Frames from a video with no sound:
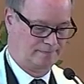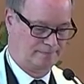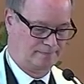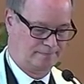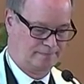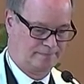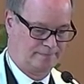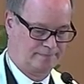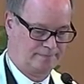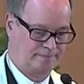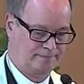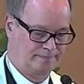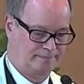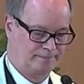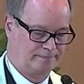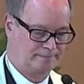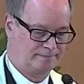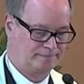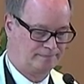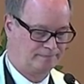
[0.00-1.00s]

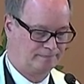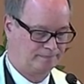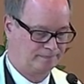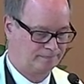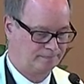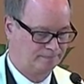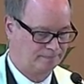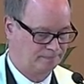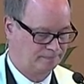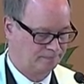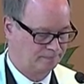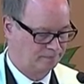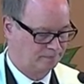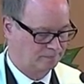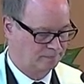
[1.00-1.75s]
(silence)